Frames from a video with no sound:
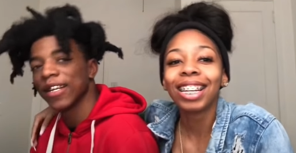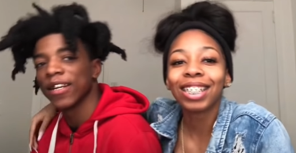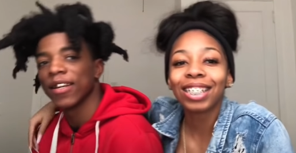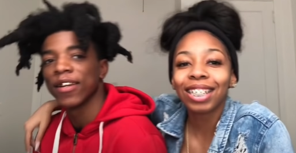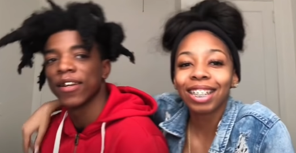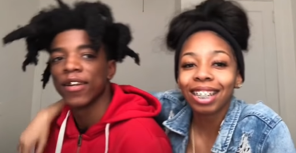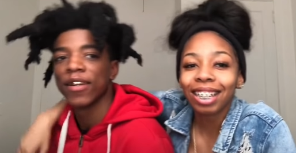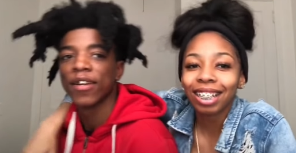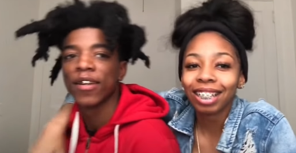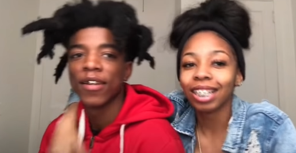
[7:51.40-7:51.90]

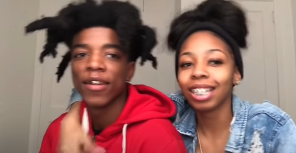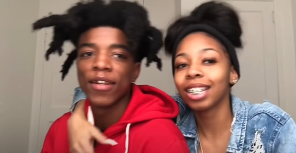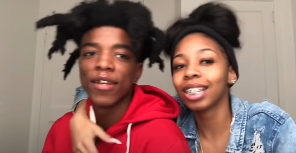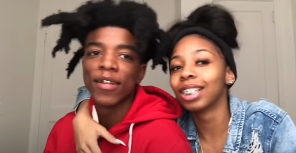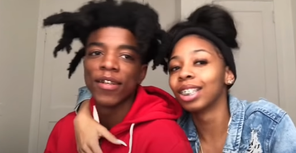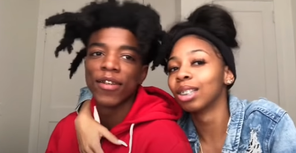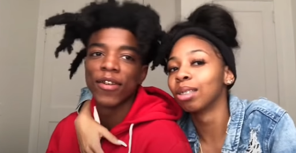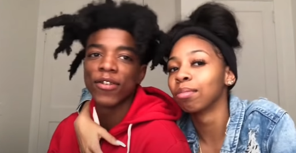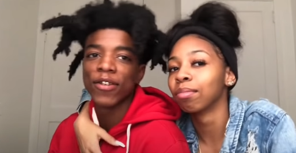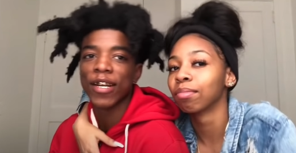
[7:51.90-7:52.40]
Speaker 1: It's no.
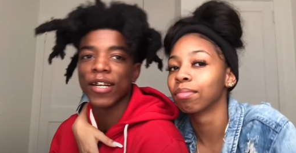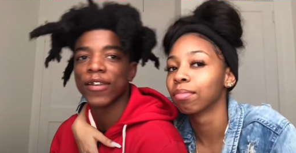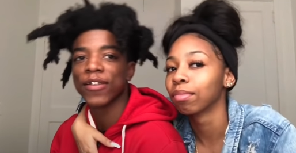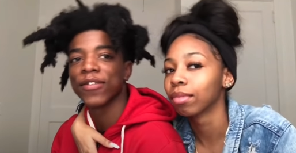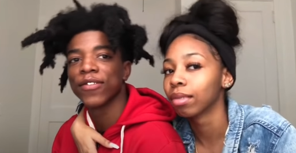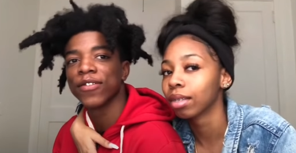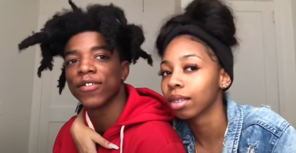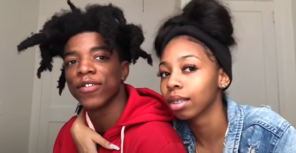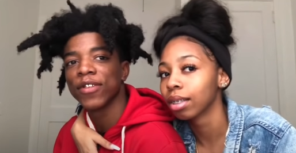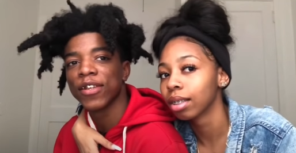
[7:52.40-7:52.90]
Uh, I'm
Speaker 2: trying
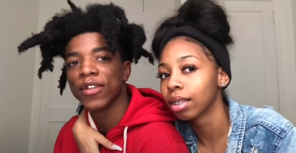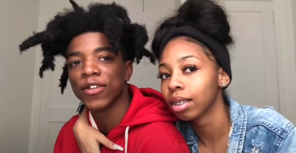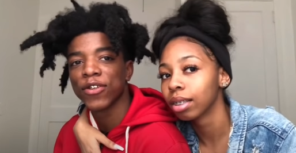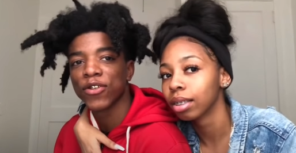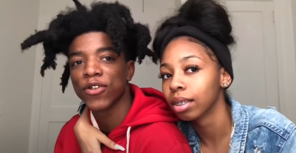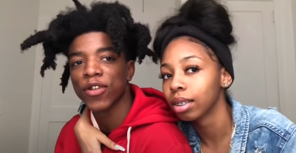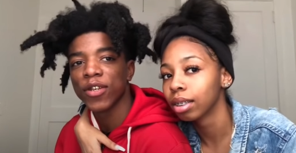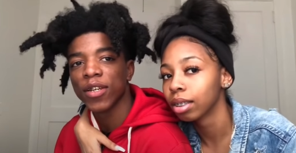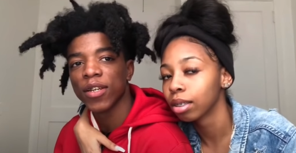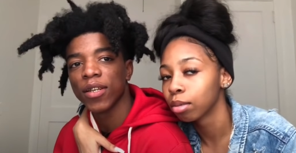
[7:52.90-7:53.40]
to flip the
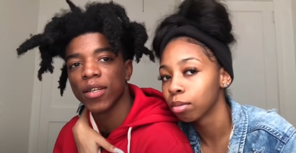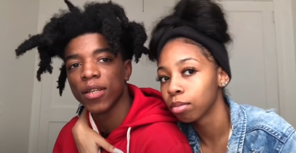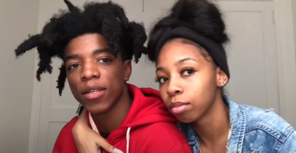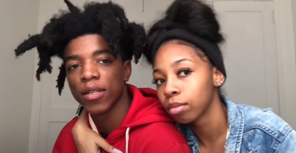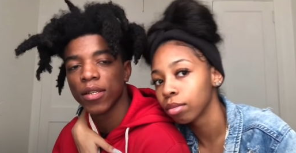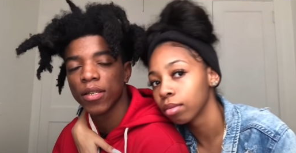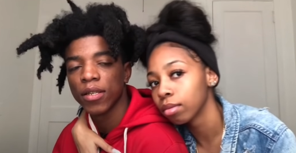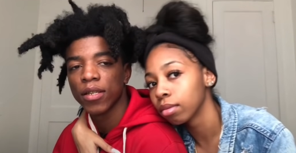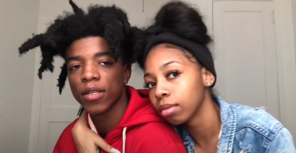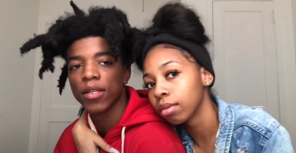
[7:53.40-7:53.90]
script.
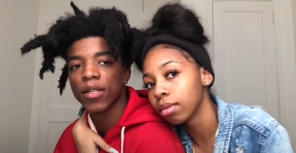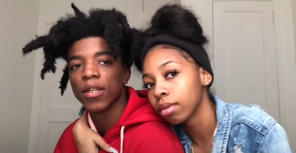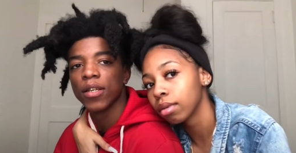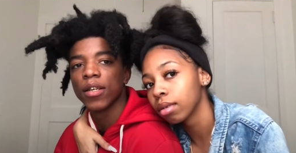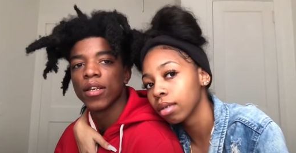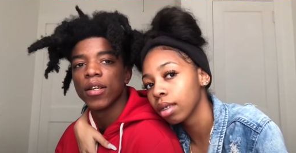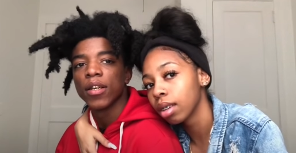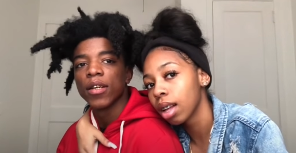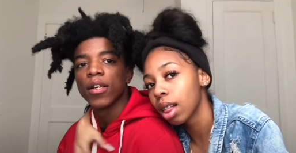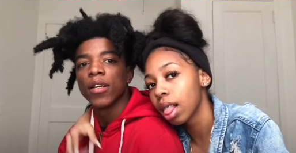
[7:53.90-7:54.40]

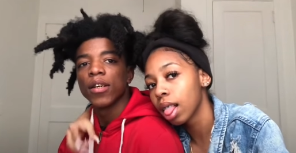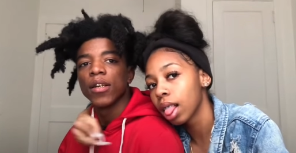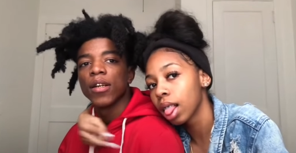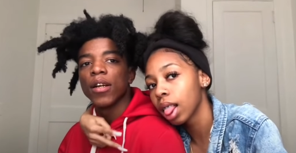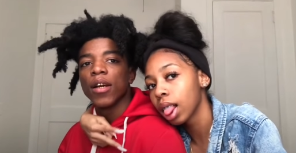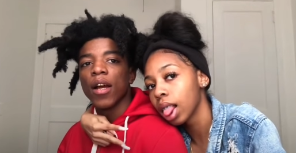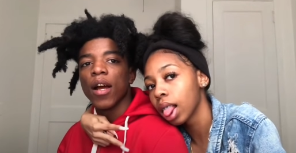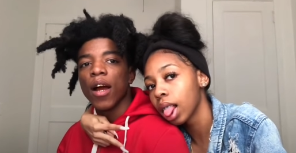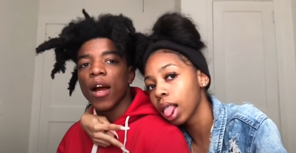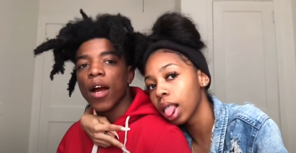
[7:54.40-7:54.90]

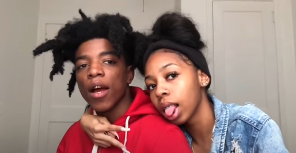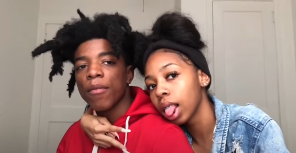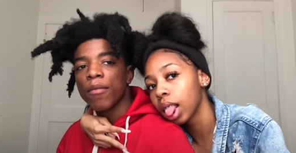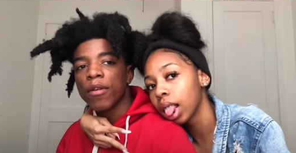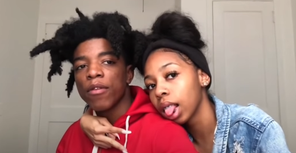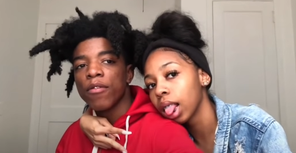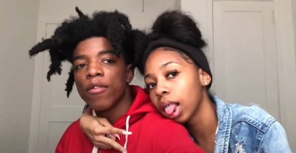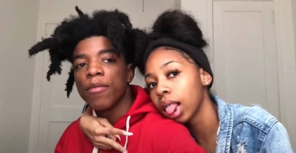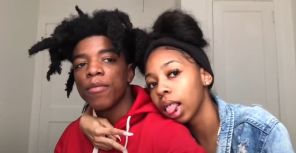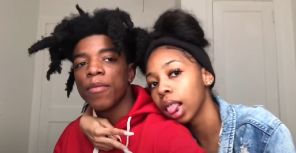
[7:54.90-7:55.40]
Alright
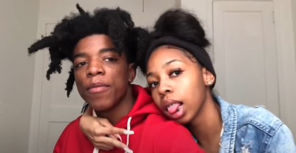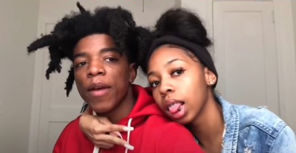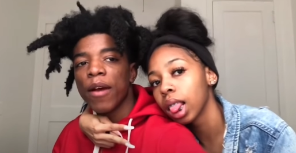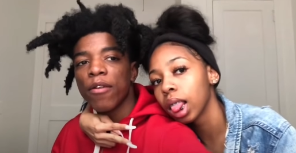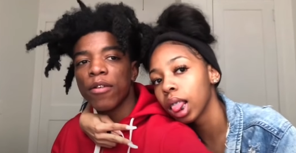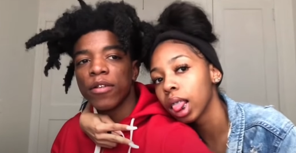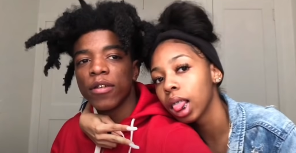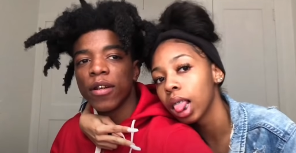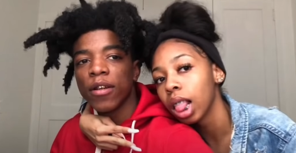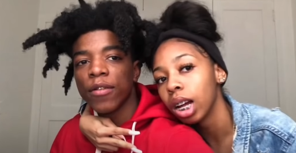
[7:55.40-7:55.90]
man, we'll be
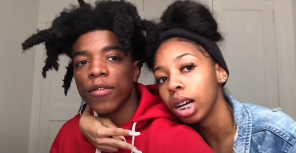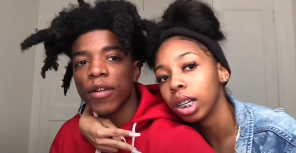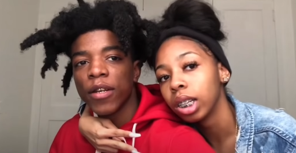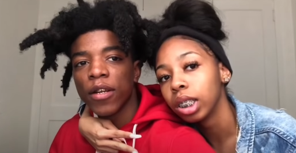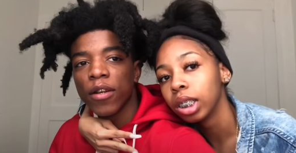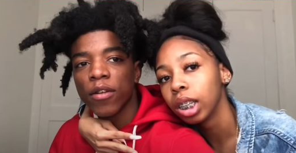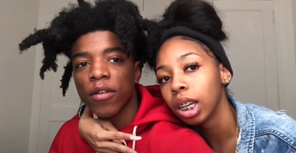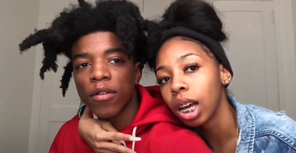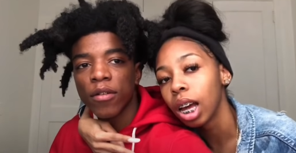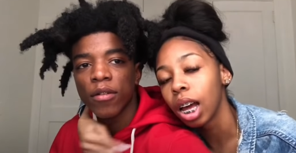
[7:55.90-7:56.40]
back with another
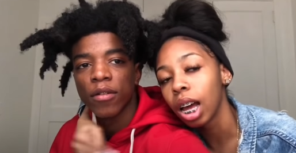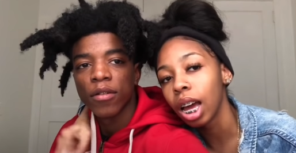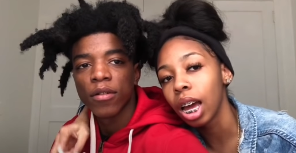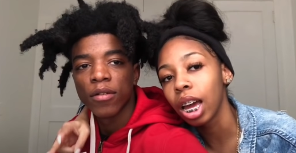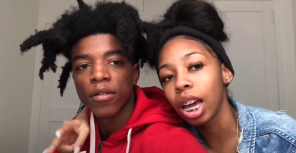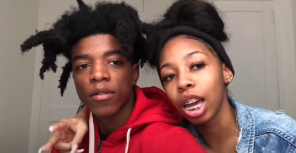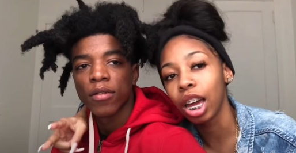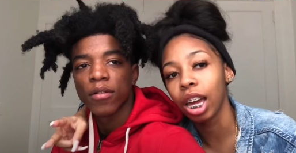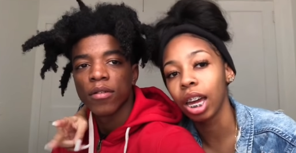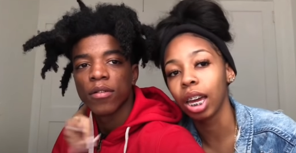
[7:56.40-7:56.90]
video.
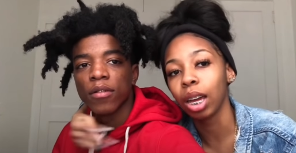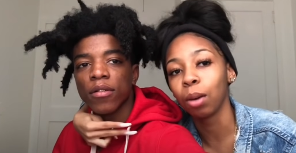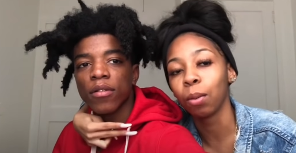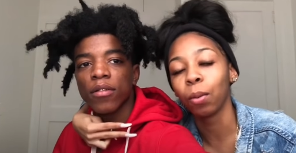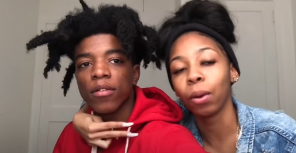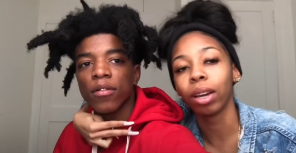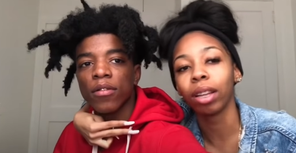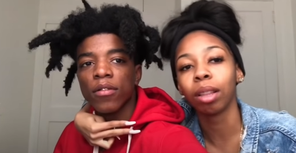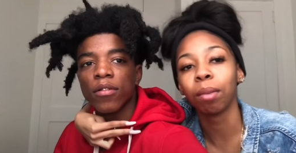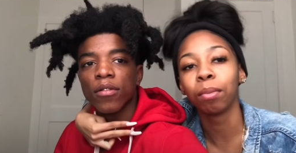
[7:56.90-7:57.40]
Speaker 1: Hey,
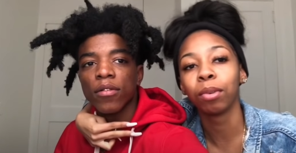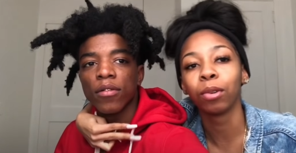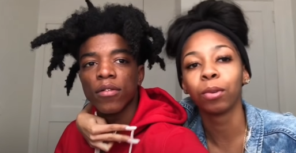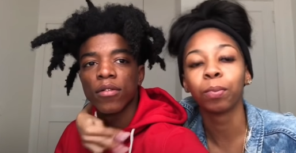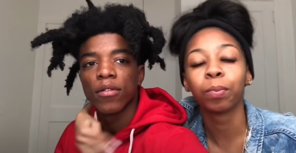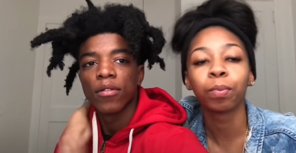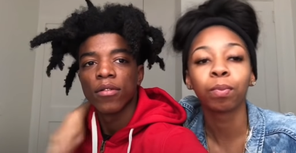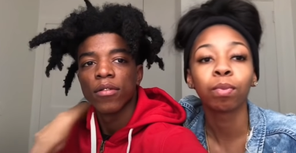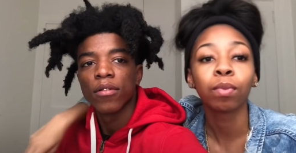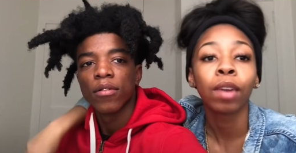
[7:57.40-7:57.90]
wait, let me do
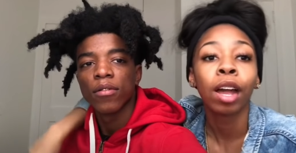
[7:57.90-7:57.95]
it.